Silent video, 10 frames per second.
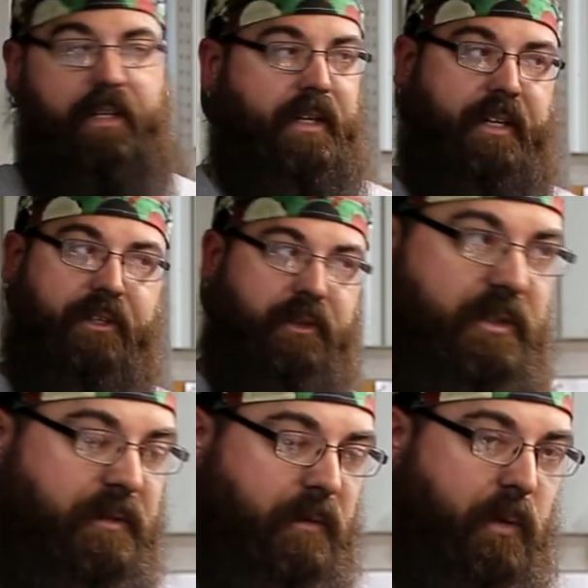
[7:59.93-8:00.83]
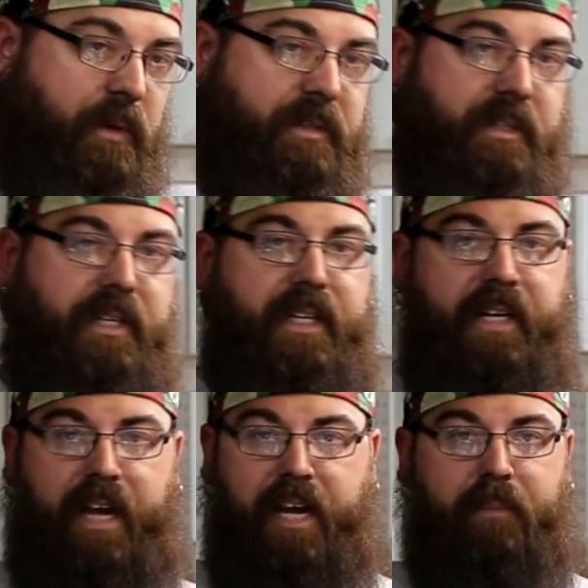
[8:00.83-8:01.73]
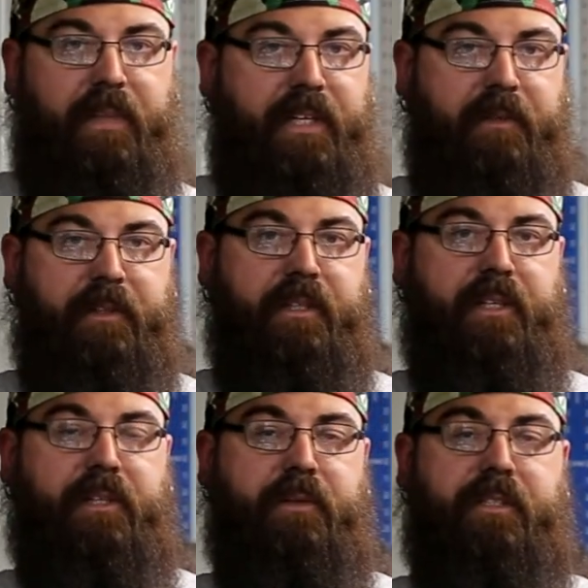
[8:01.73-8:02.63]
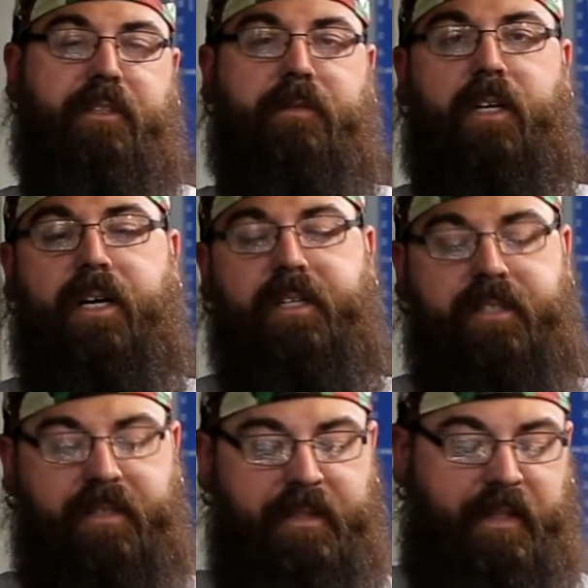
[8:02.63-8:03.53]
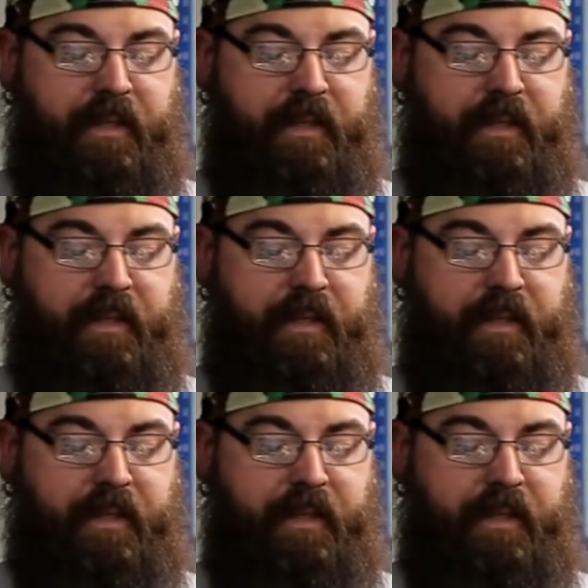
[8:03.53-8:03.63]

I didn't the forge today. I hand bent everything using the vise.